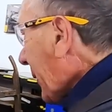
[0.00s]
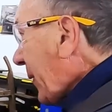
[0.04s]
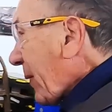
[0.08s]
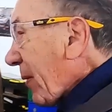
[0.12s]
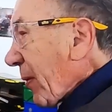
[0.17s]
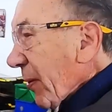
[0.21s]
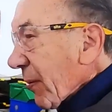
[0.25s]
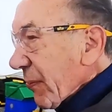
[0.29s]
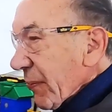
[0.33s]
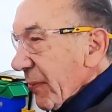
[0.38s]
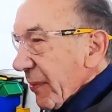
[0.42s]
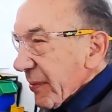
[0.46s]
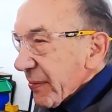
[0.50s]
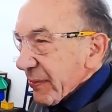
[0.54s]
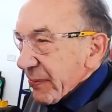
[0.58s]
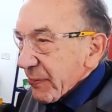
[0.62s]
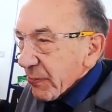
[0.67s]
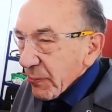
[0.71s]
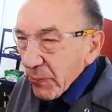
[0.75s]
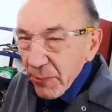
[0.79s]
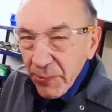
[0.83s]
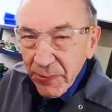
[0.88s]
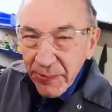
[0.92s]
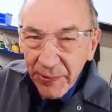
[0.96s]
We got the
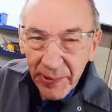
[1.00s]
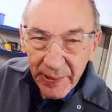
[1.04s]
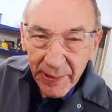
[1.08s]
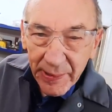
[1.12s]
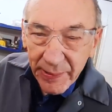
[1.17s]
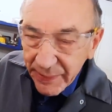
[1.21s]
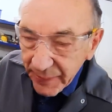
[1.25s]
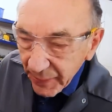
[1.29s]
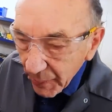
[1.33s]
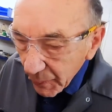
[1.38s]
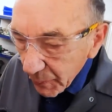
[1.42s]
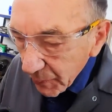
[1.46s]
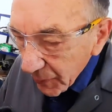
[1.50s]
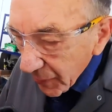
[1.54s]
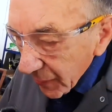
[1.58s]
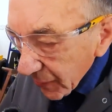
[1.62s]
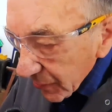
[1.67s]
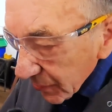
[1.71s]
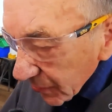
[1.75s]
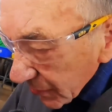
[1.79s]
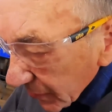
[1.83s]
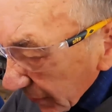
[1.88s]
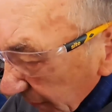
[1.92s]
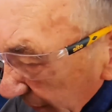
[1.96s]
rest-all seat
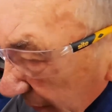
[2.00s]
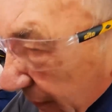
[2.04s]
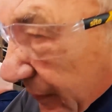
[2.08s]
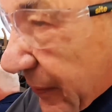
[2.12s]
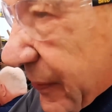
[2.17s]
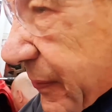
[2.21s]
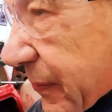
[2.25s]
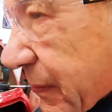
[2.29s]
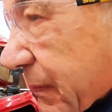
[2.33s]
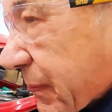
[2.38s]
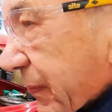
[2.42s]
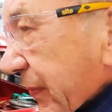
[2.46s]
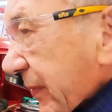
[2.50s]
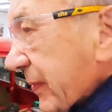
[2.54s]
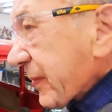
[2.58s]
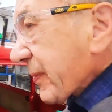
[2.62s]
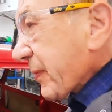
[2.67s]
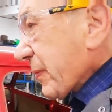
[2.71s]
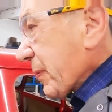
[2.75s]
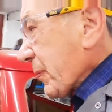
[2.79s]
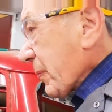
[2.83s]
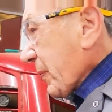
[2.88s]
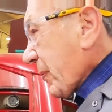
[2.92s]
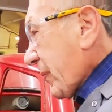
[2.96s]
somewhere. Look, here's the
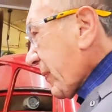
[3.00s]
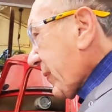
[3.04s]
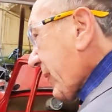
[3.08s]
rest-all